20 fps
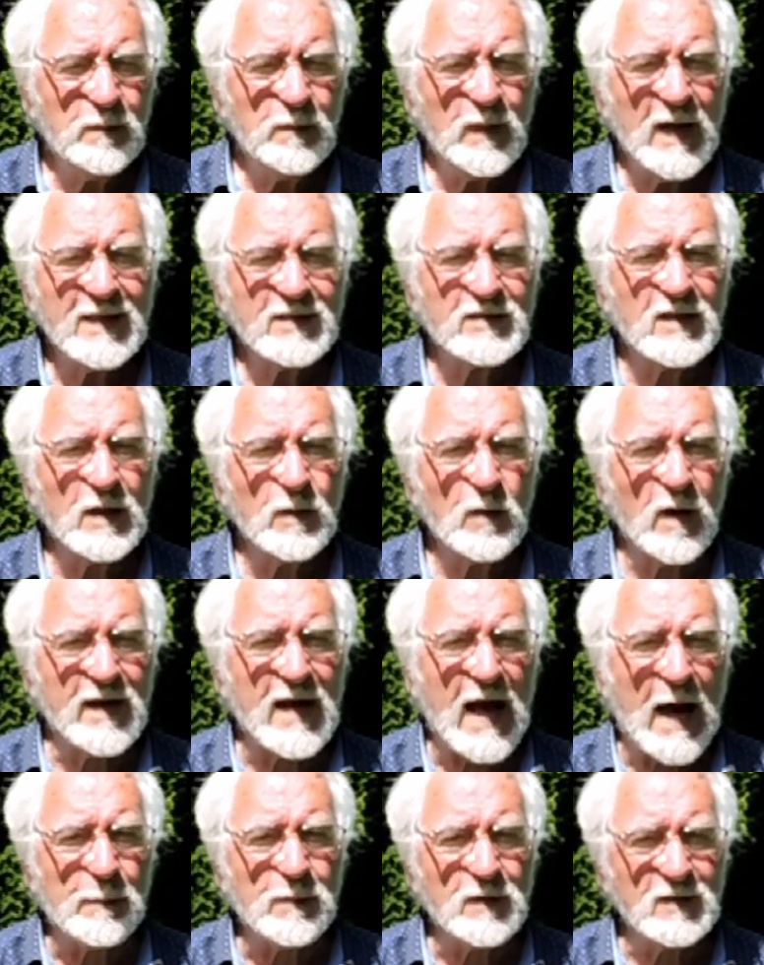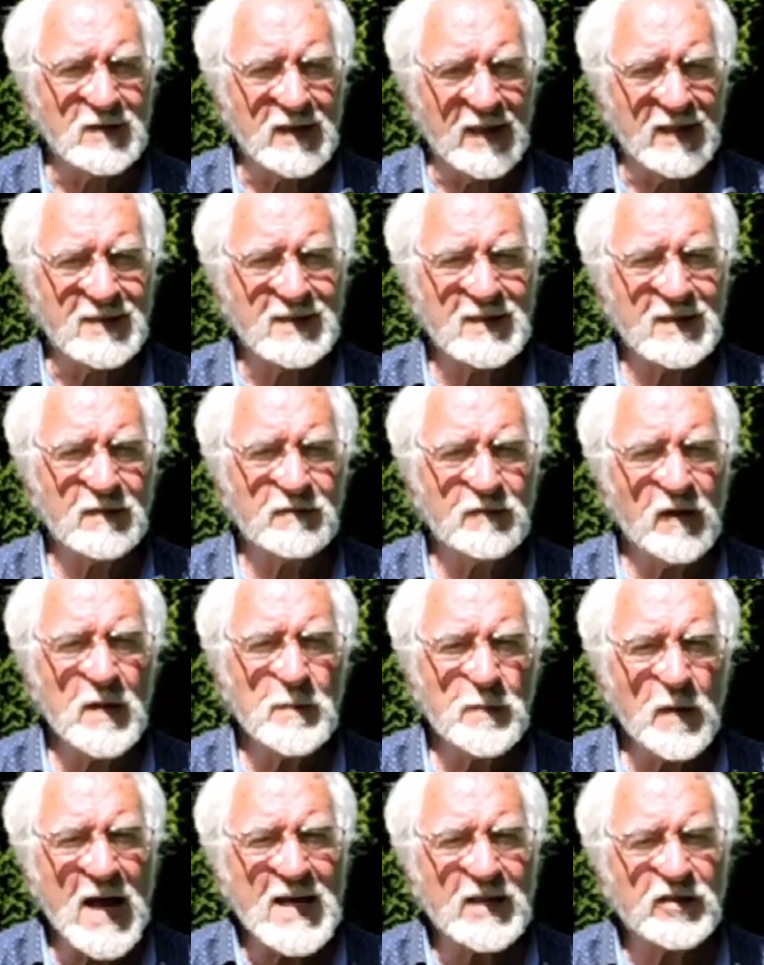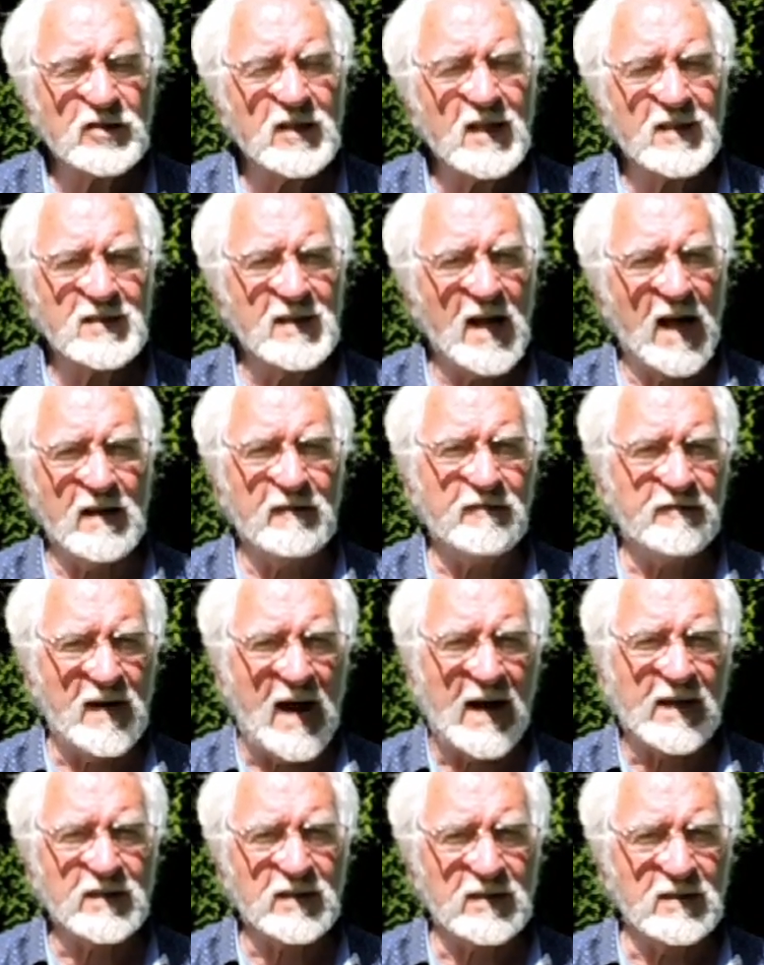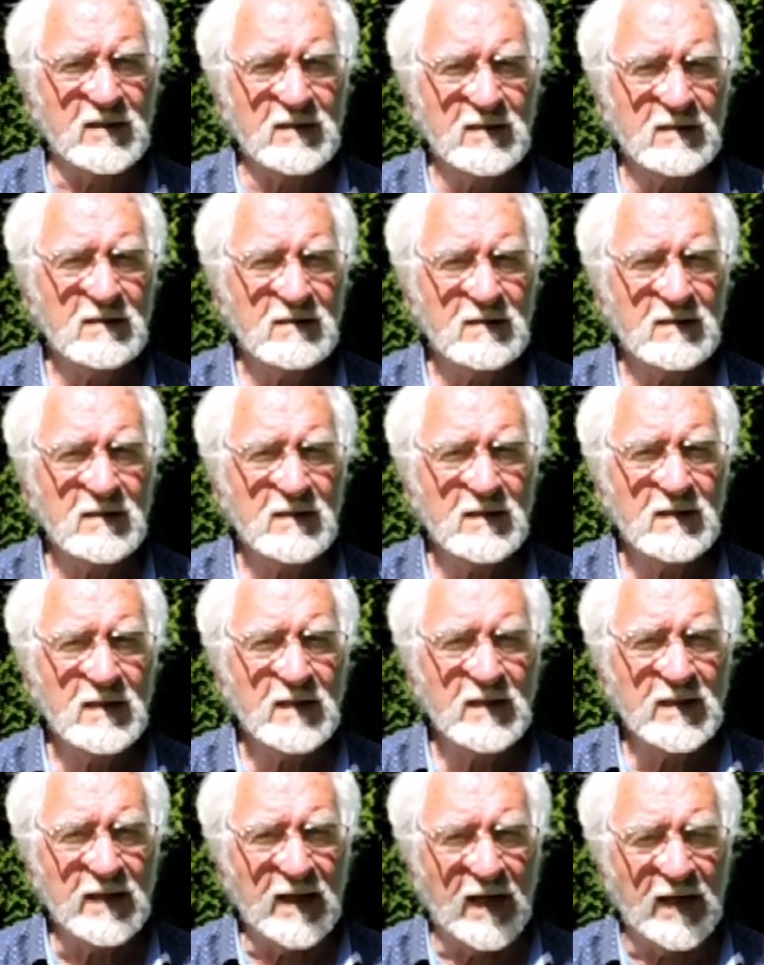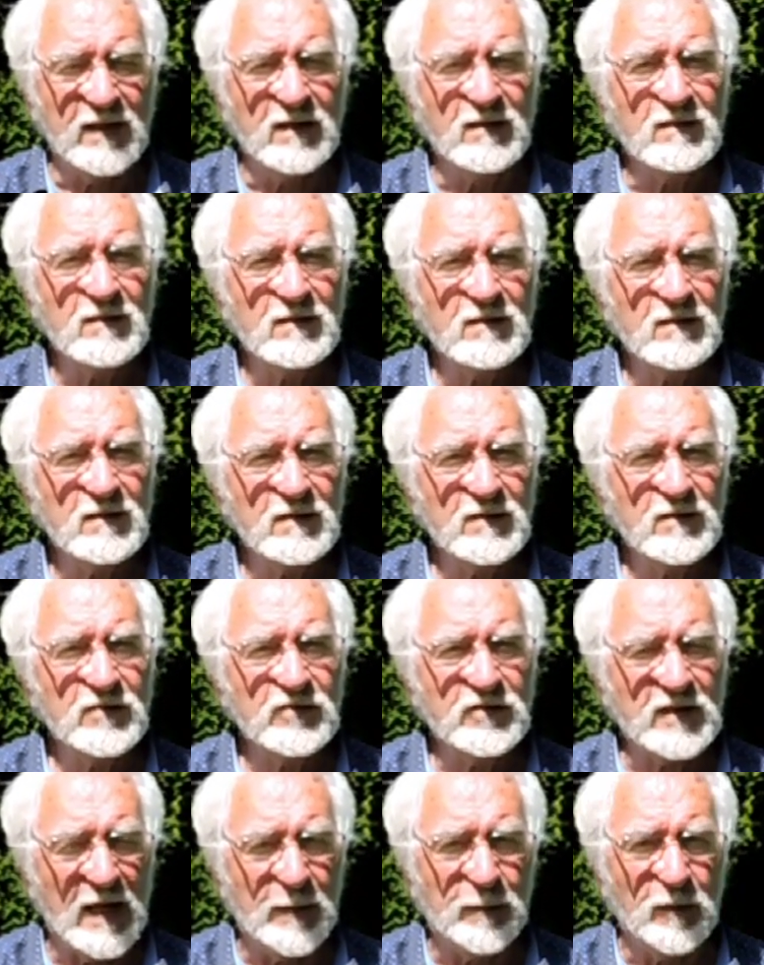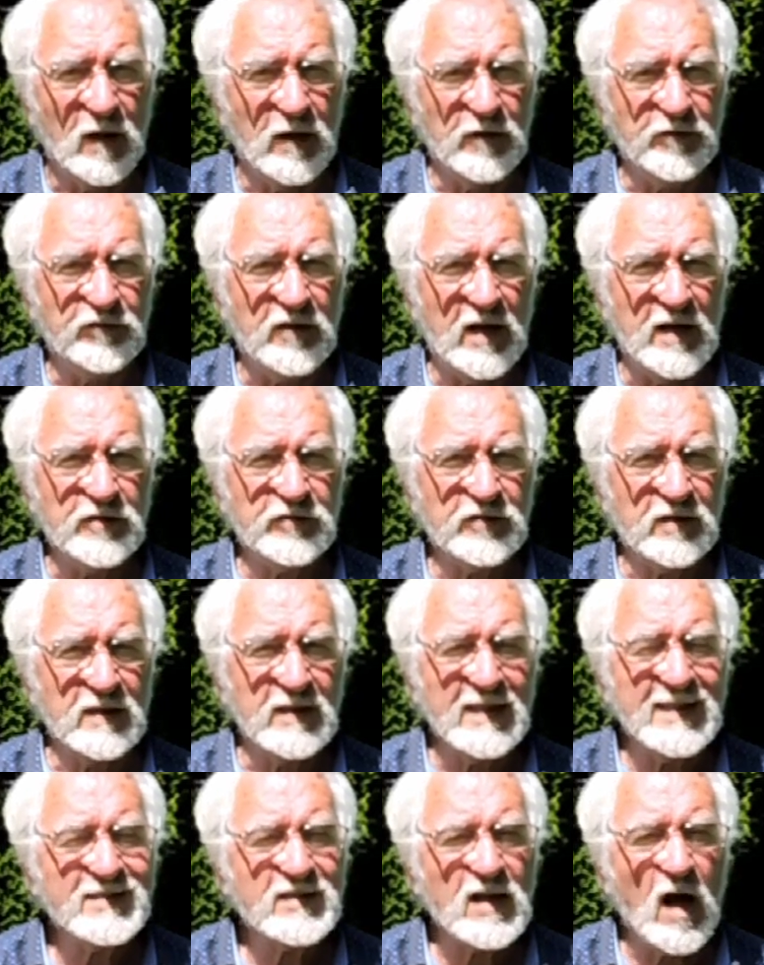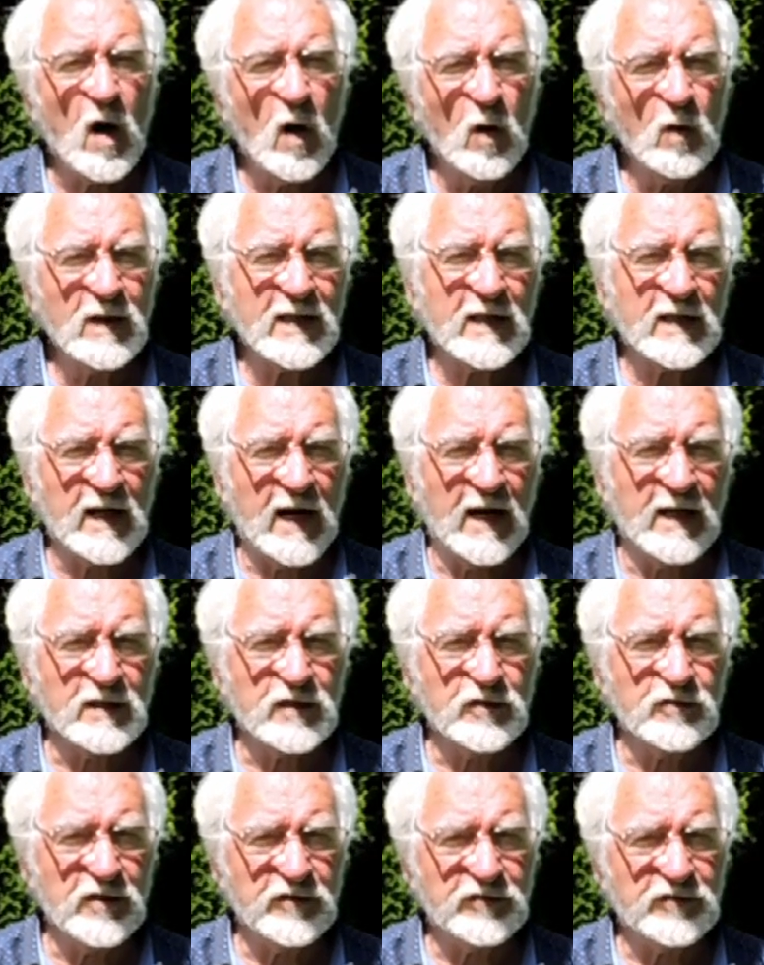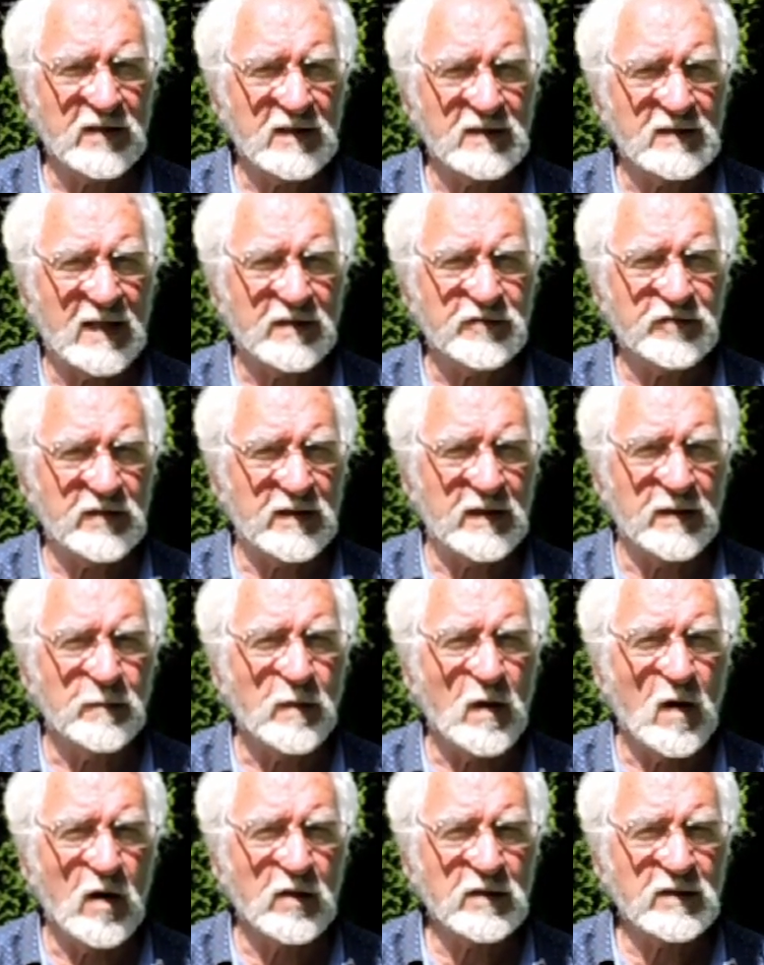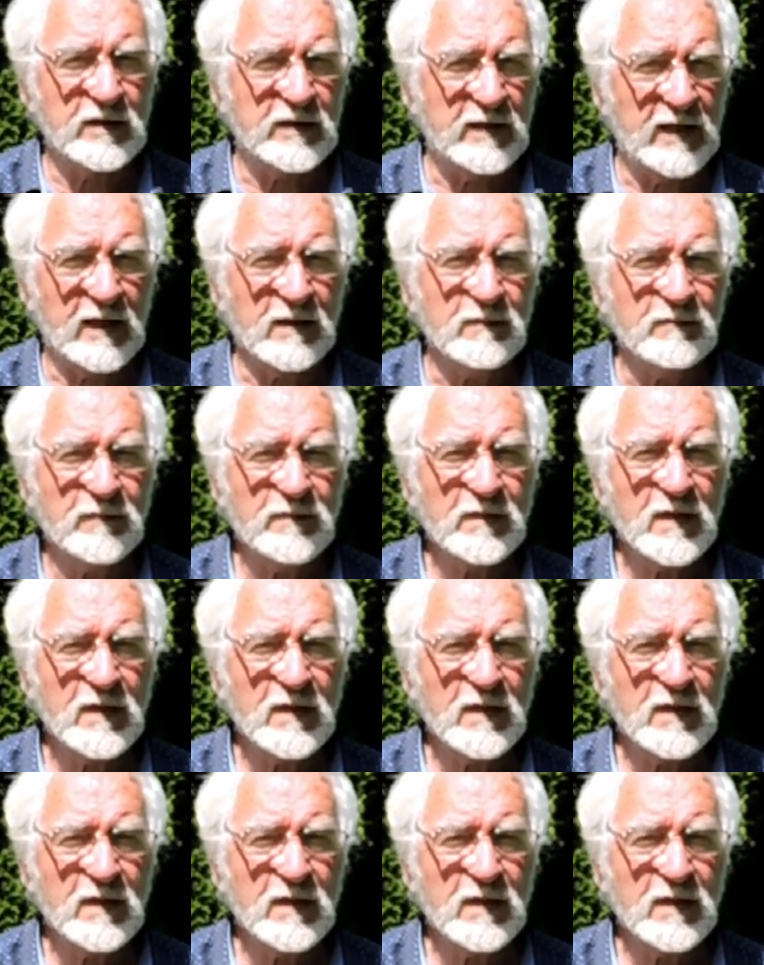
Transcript: Basically what happens is vibration is not a factor in stabilization. It's the holding characteristics that's the important thing.